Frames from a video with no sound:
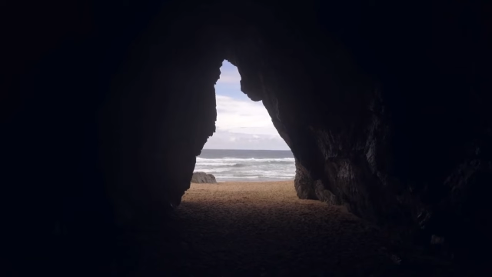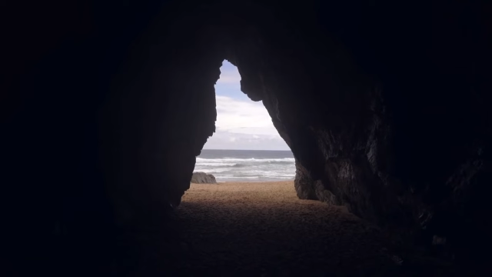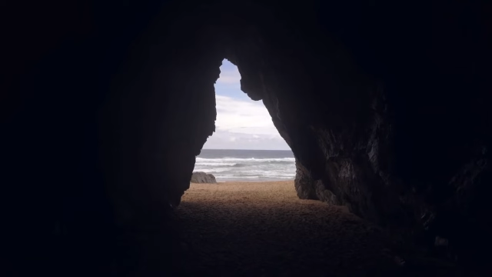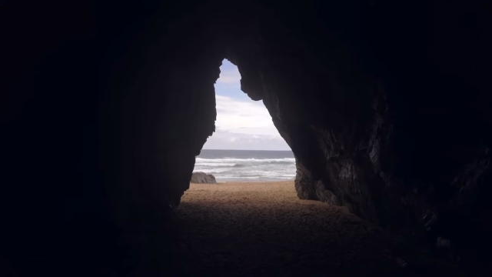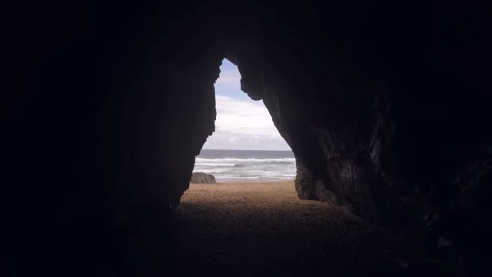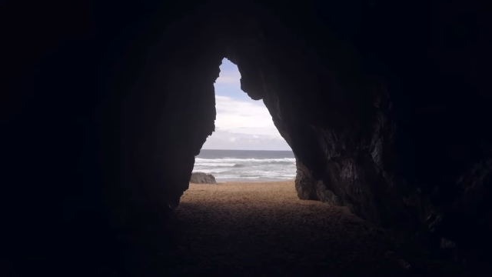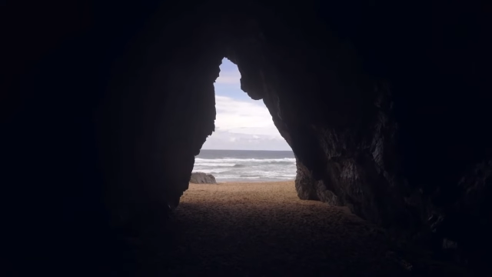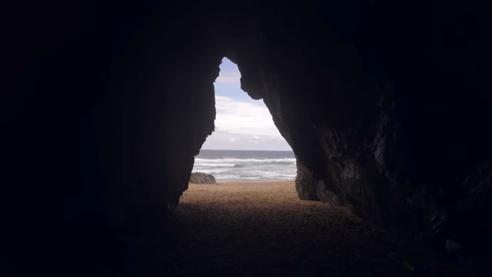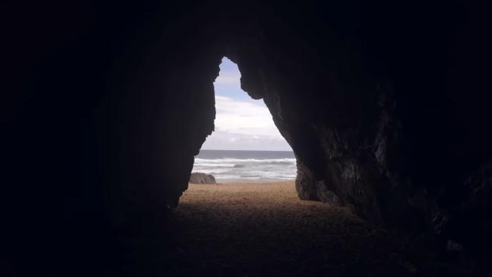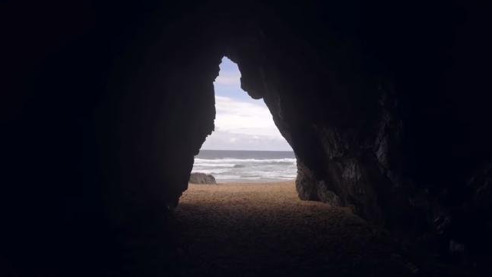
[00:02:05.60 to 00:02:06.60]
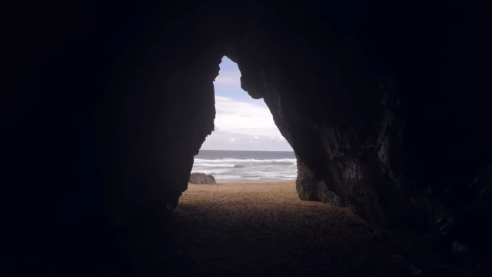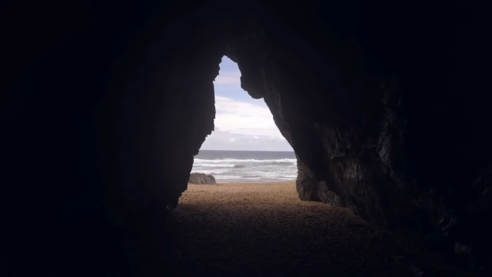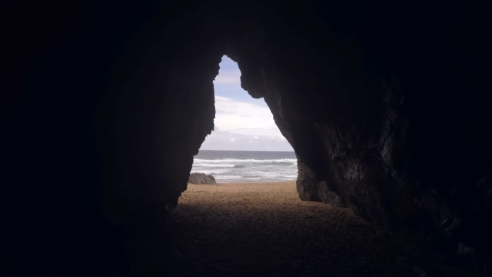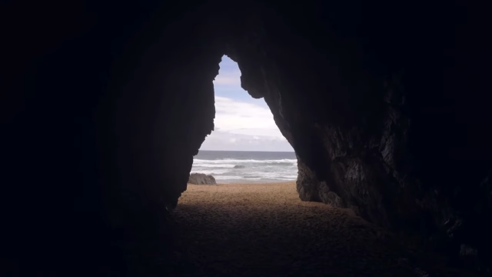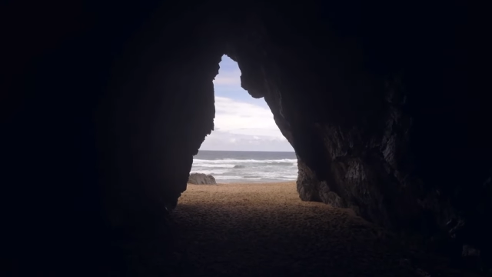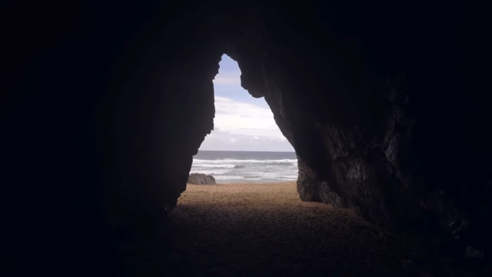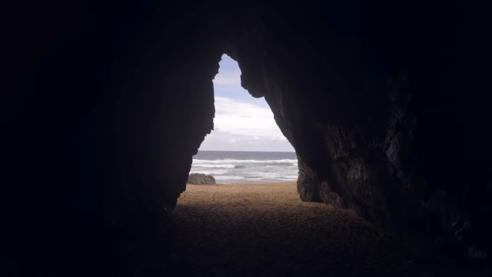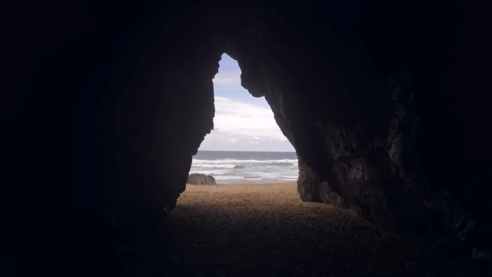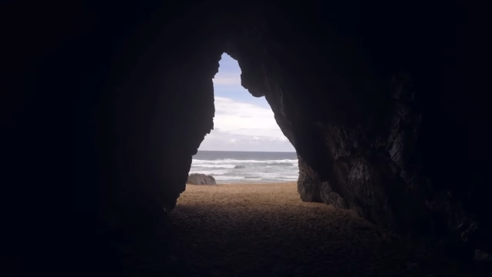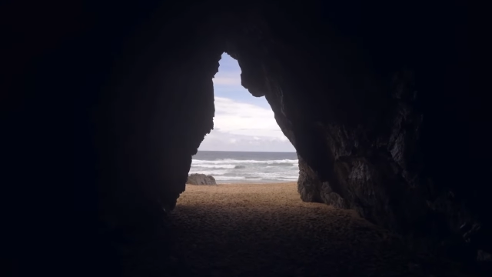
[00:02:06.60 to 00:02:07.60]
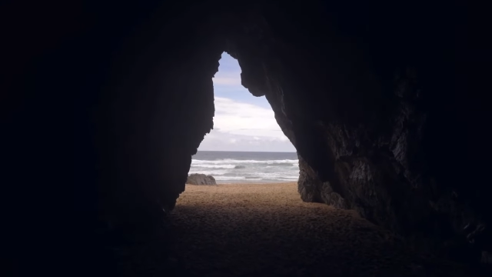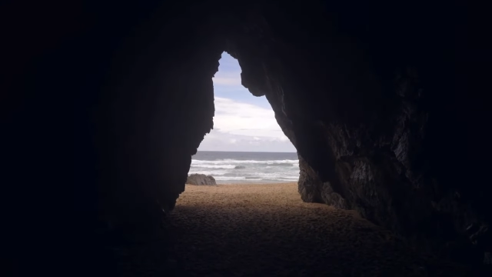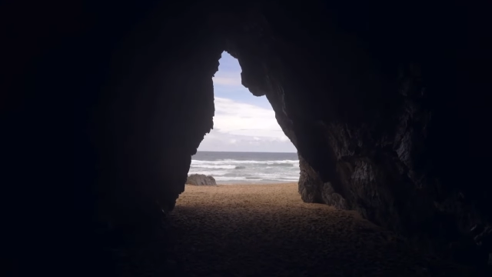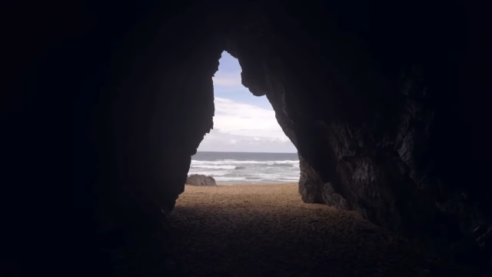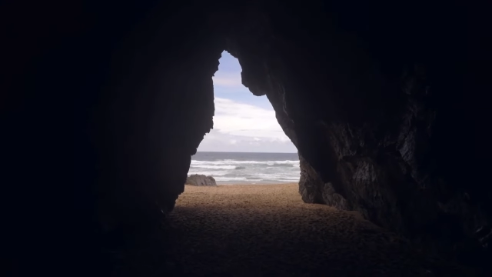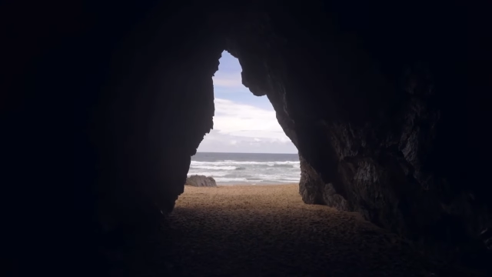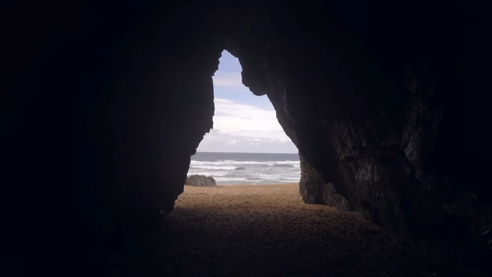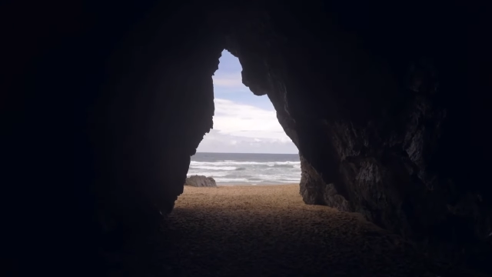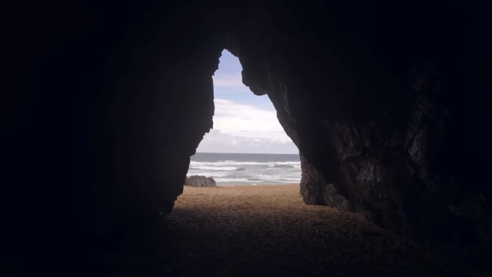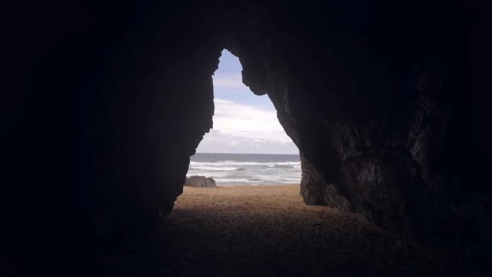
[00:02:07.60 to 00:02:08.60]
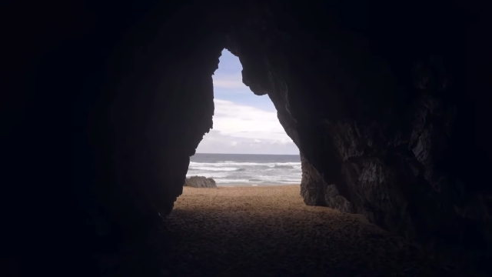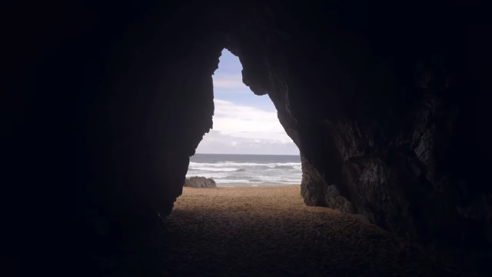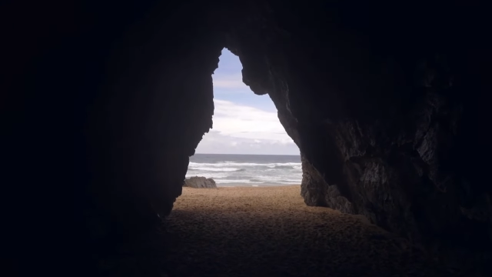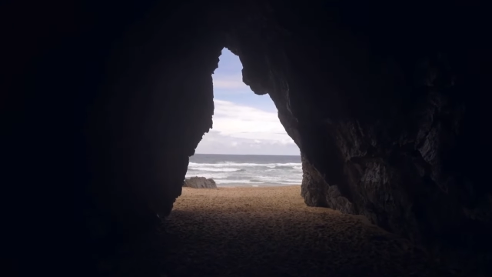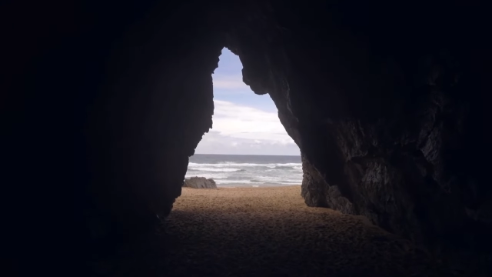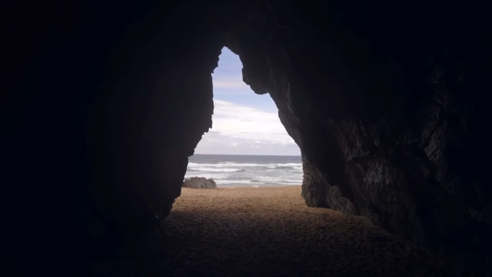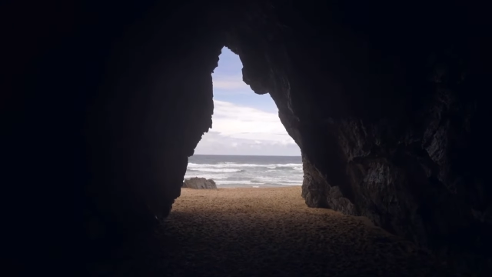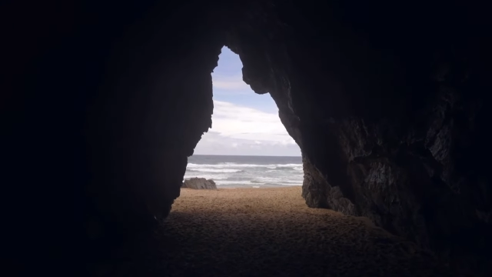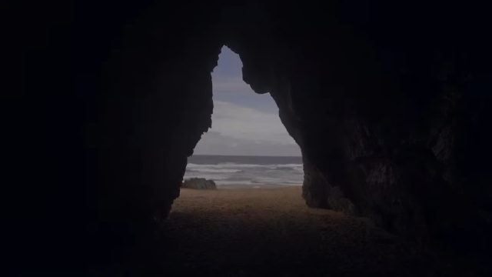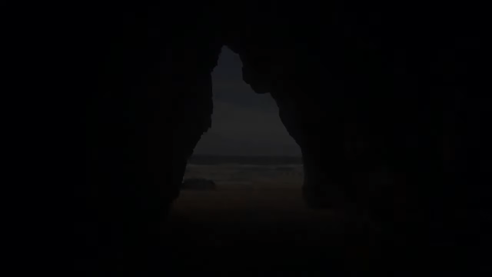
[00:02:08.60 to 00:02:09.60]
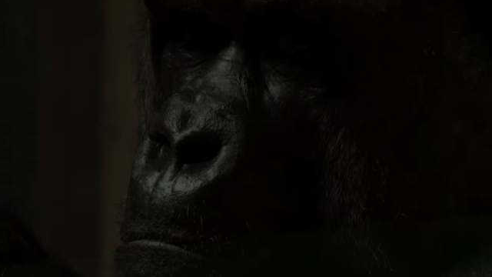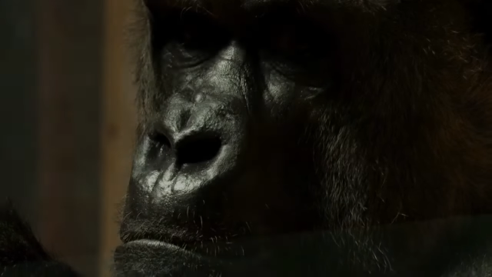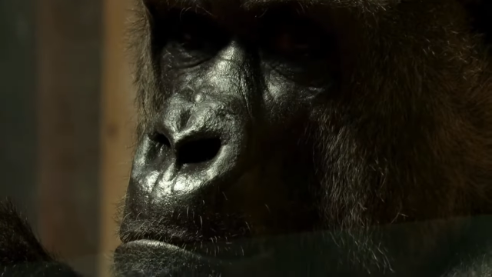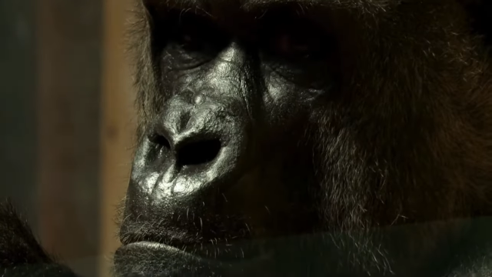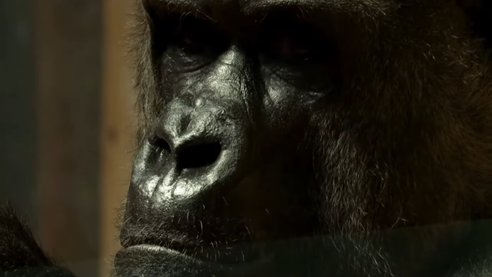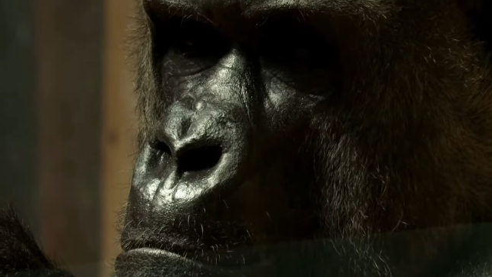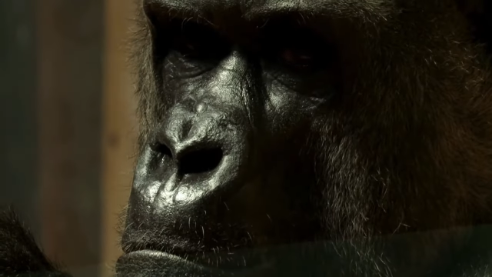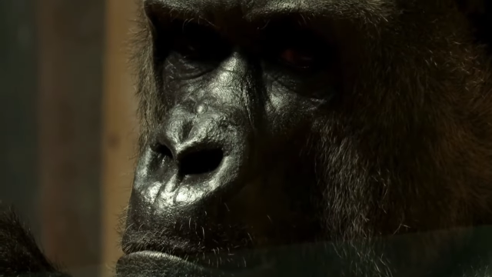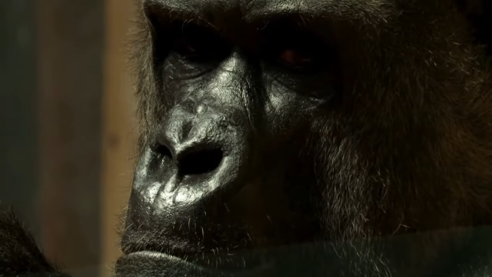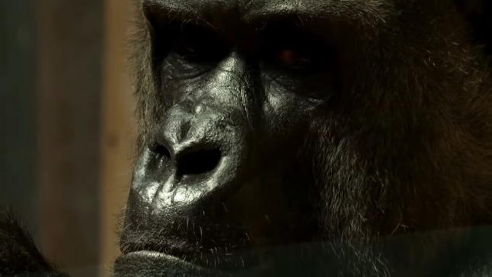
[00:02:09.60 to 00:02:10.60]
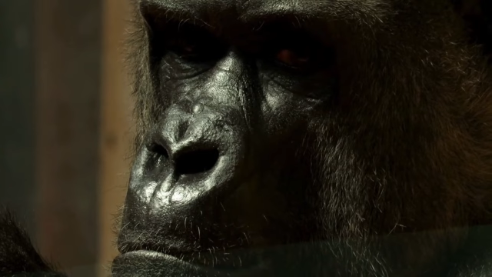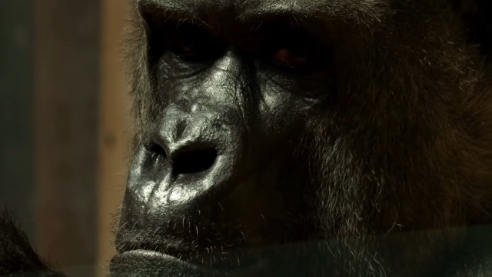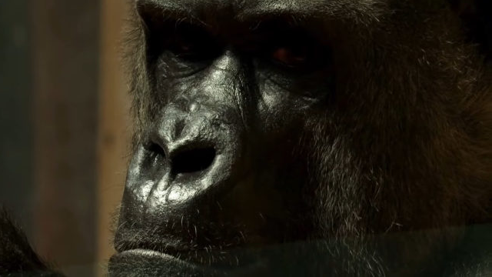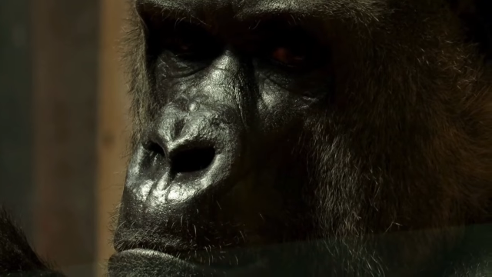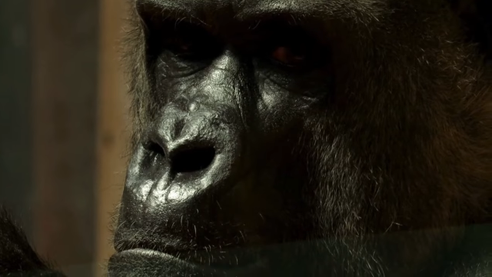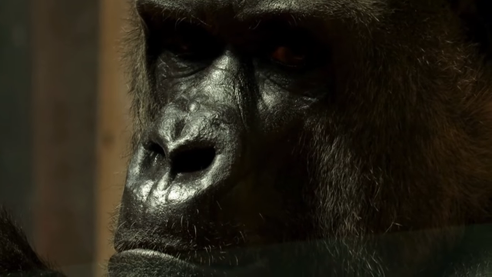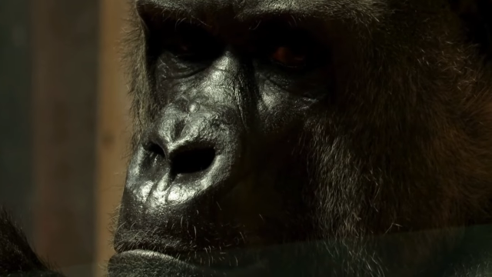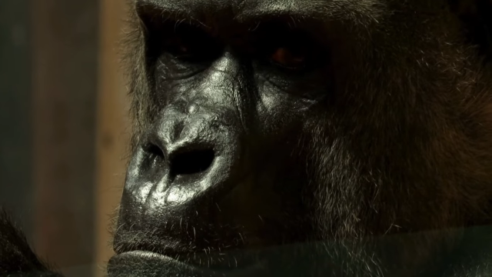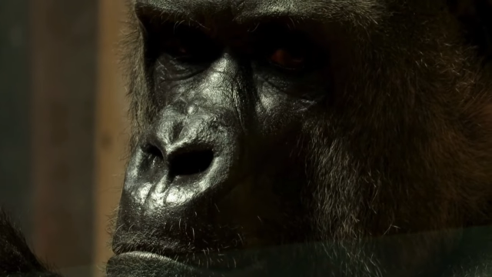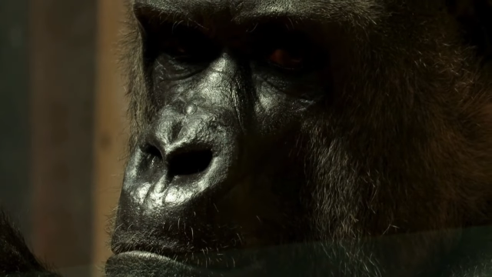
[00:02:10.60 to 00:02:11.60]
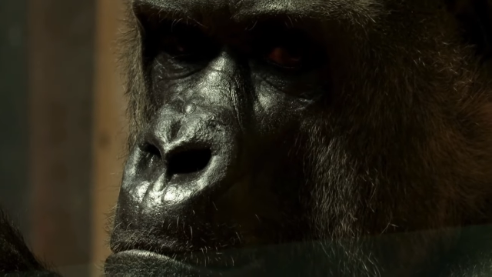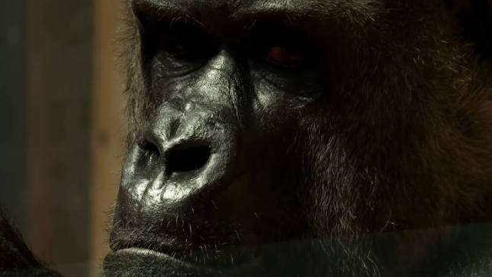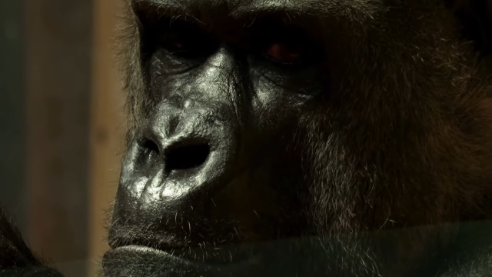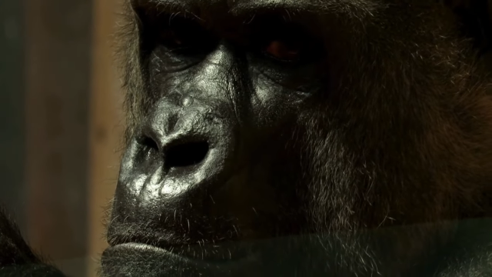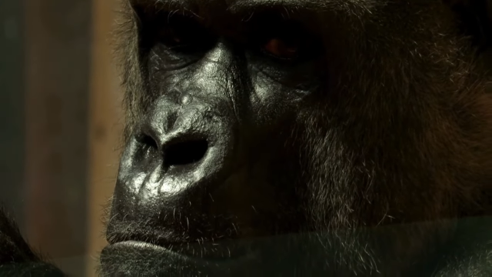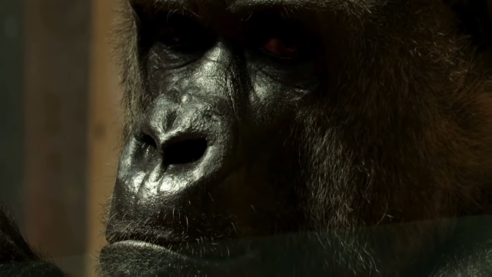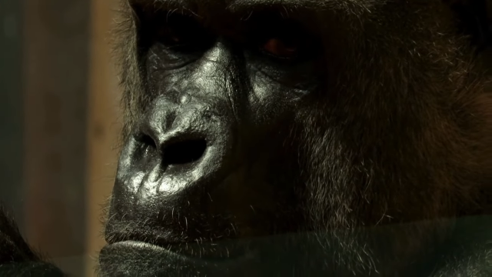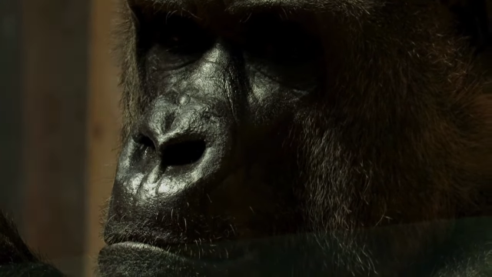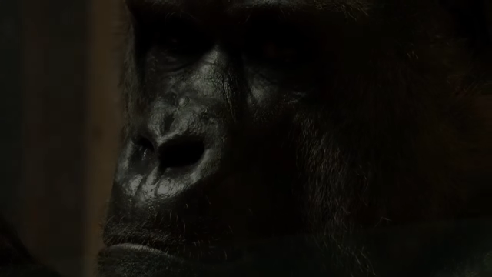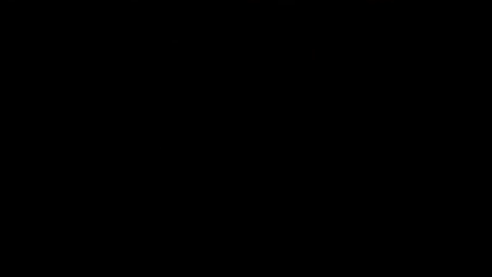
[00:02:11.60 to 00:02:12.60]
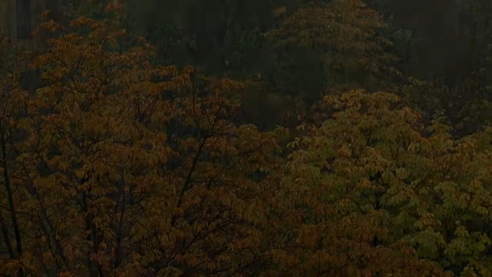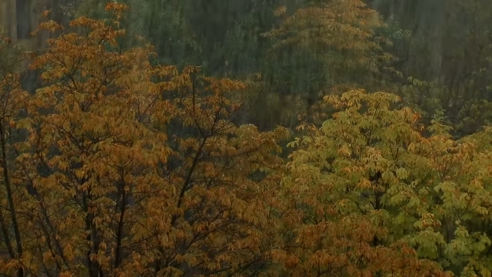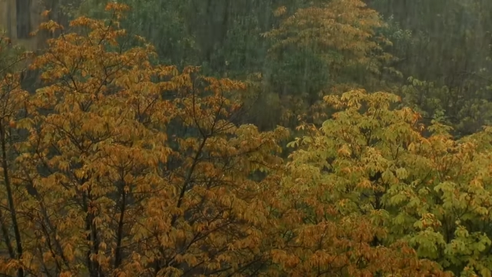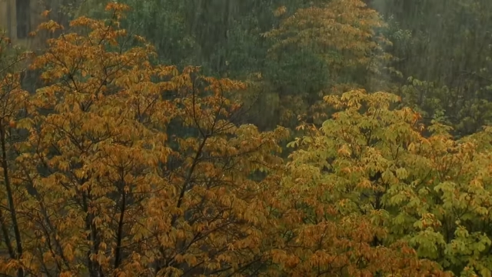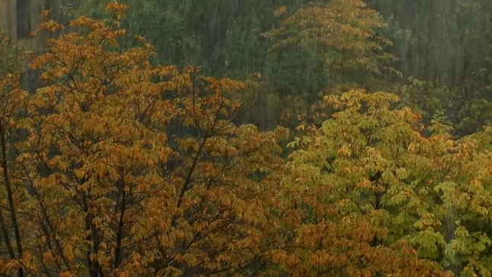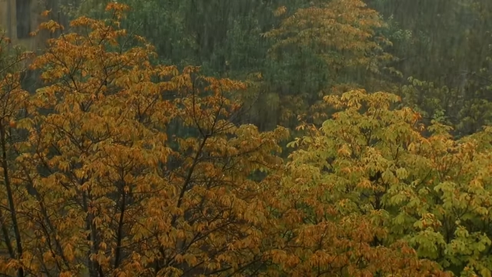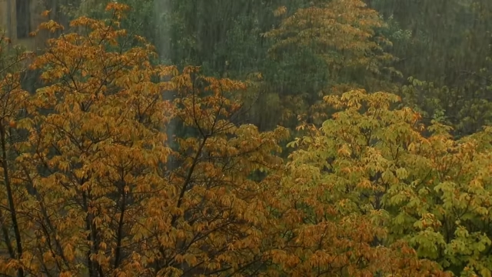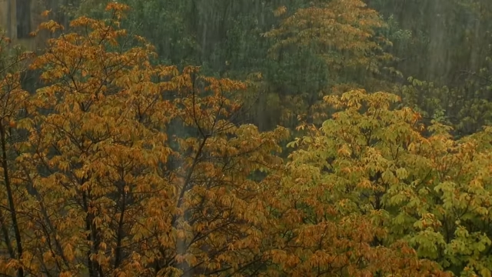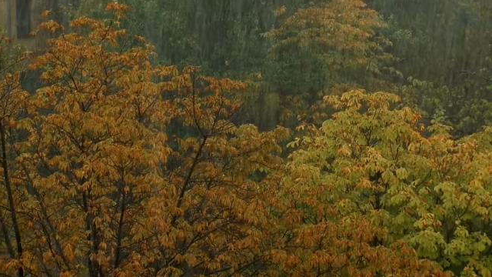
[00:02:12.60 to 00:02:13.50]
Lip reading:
Nobody's mouth can be seen.